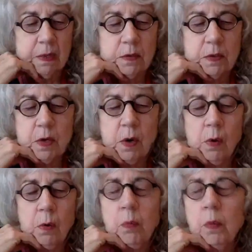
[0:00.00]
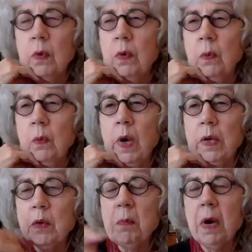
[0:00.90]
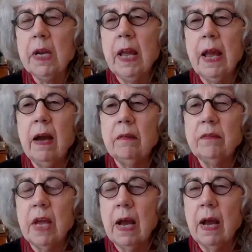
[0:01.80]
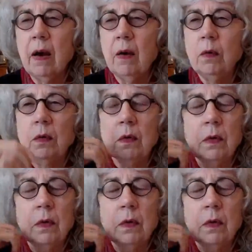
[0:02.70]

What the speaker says: So what you might have now